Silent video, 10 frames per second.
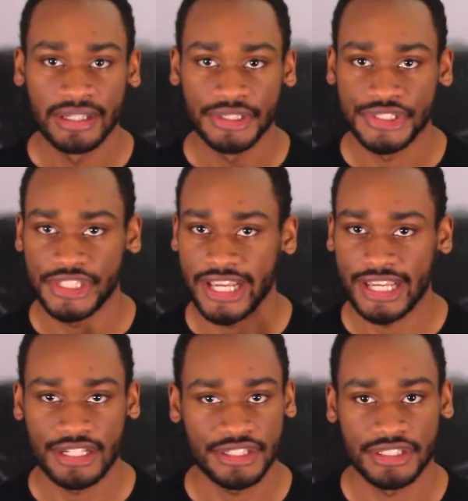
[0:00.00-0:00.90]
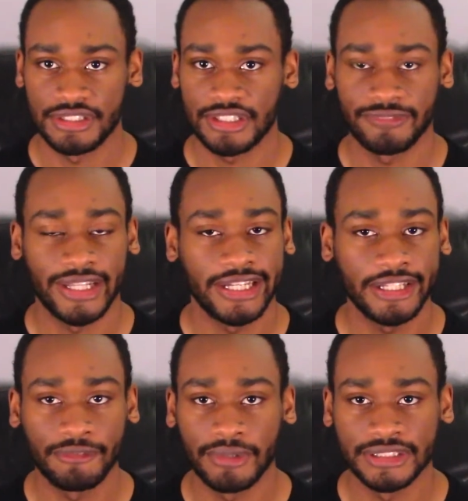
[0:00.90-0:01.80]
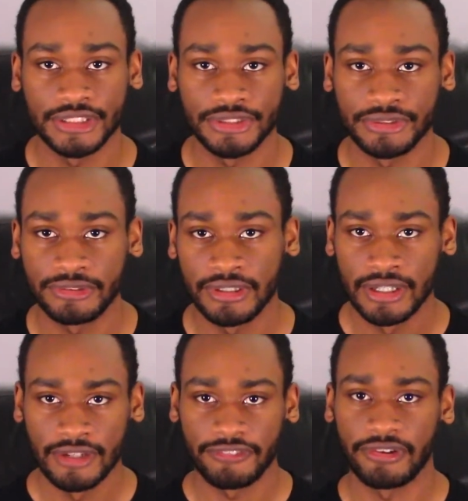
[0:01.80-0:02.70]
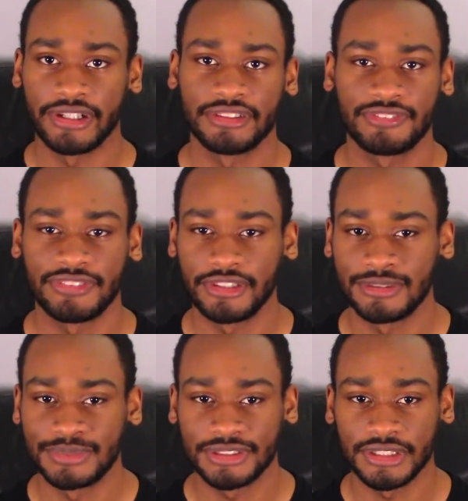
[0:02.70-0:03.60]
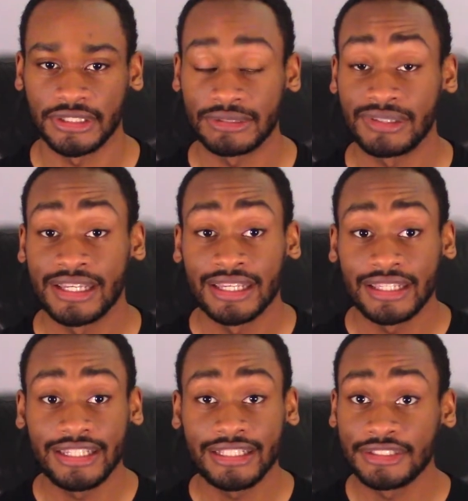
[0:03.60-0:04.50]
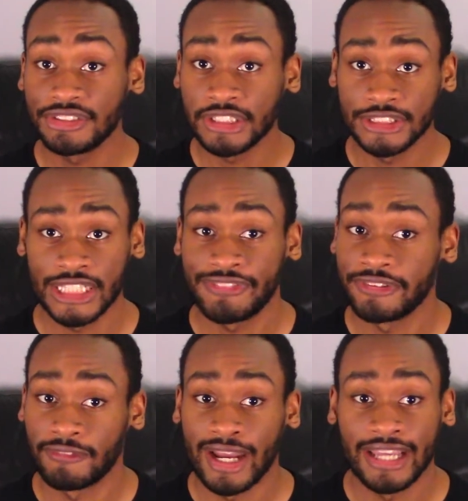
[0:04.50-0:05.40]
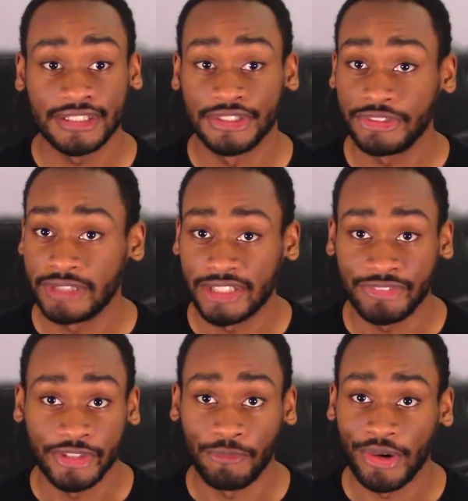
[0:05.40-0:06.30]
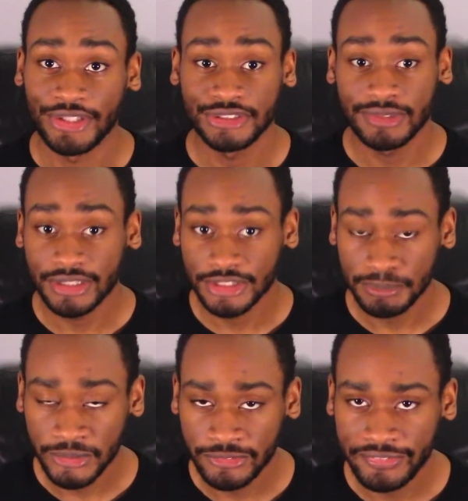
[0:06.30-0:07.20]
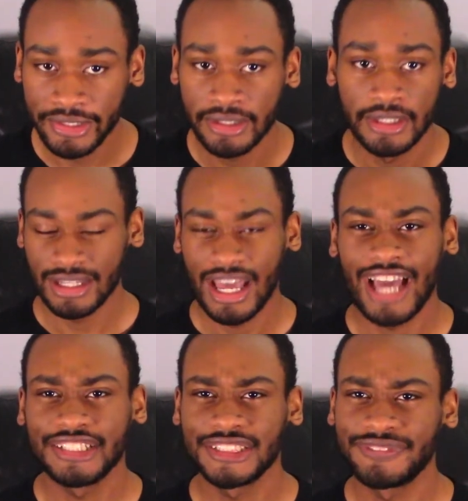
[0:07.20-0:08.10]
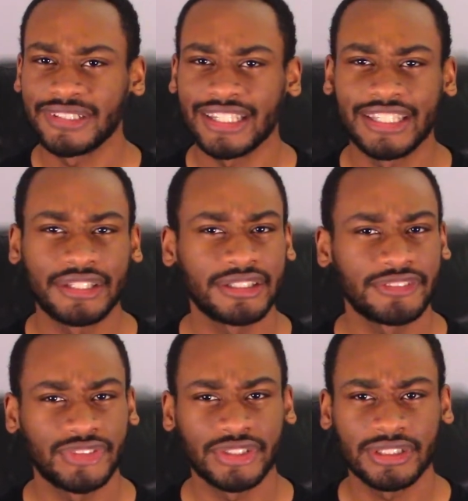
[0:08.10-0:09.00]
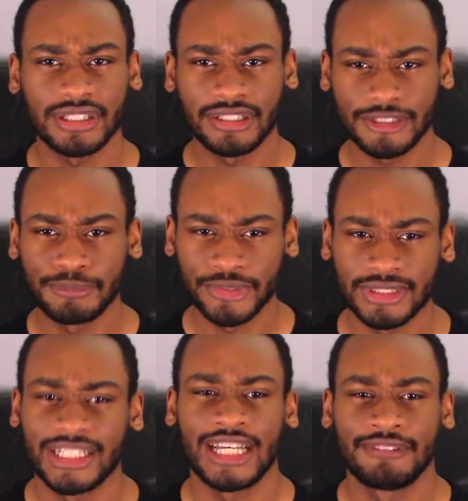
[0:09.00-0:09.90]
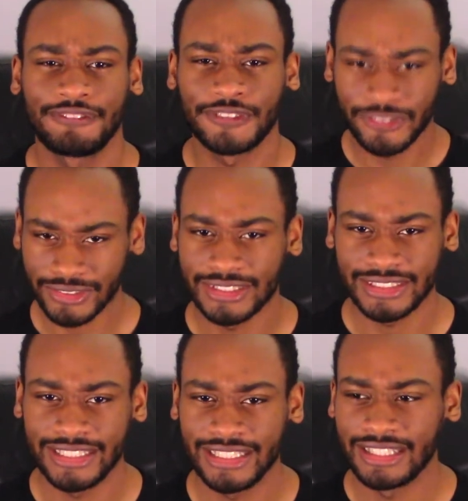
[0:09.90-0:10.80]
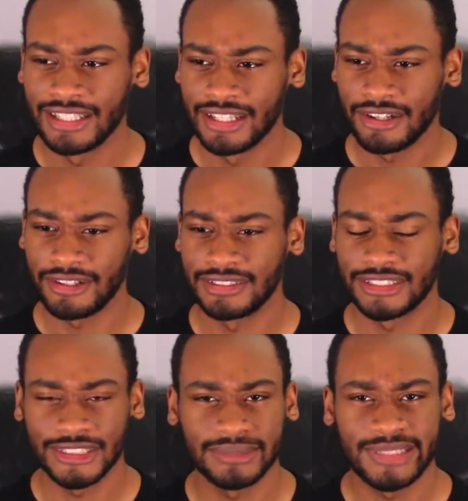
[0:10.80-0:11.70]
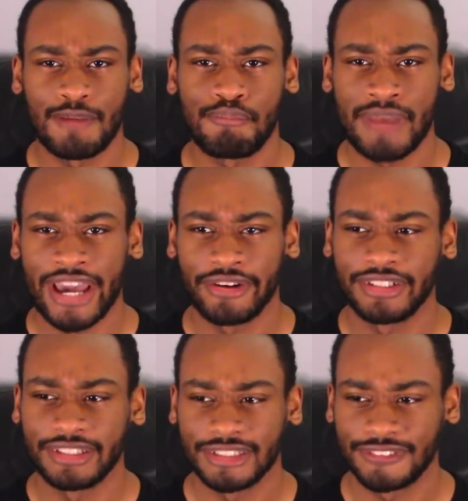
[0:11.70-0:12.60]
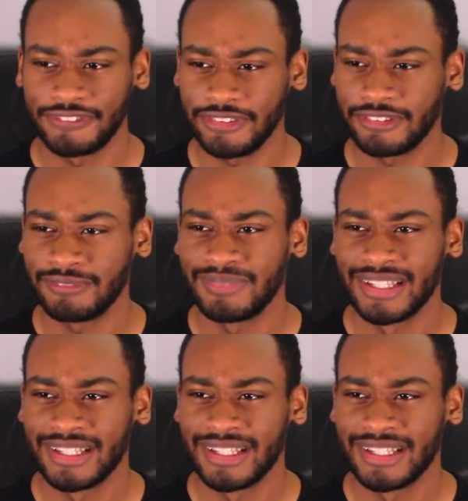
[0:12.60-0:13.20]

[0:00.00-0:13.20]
change the stuff that he wanted to do for his film. So he deserves every right to do whatever he wants with this movie. I just feel like he could have took a little more time focusing on the stuff that mattered in this film,